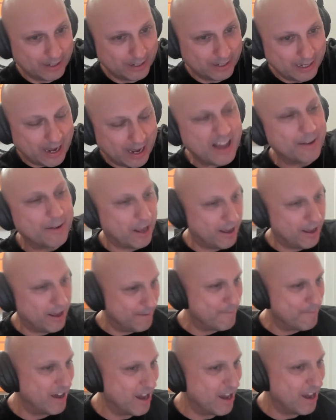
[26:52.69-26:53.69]
I
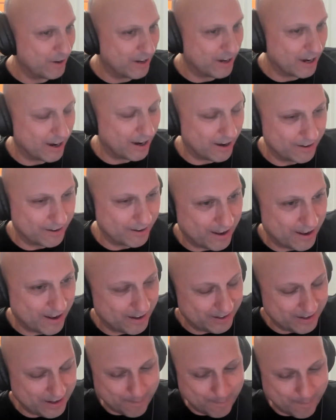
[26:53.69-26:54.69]
had my own car.
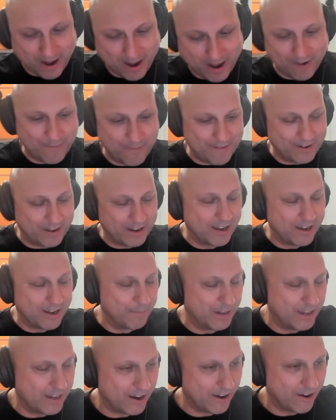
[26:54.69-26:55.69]
Apart from having a
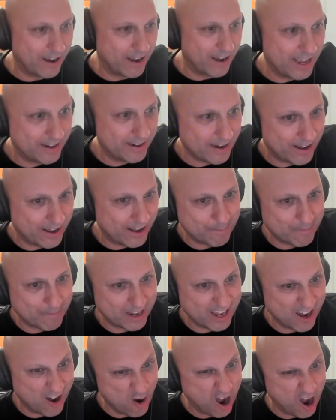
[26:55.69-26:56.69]
company car, I had
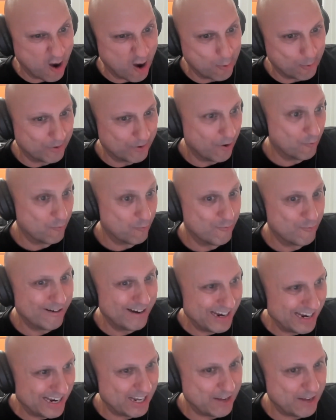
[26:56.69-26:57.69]
my own
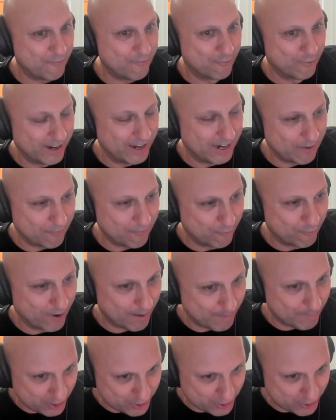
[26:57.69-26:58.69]
really, really
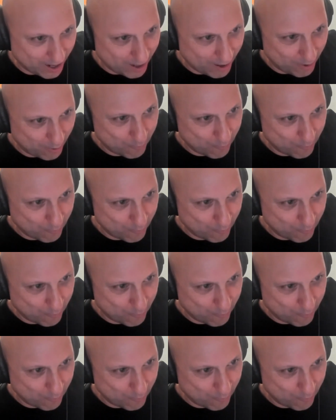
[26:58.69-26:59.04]
rubbish old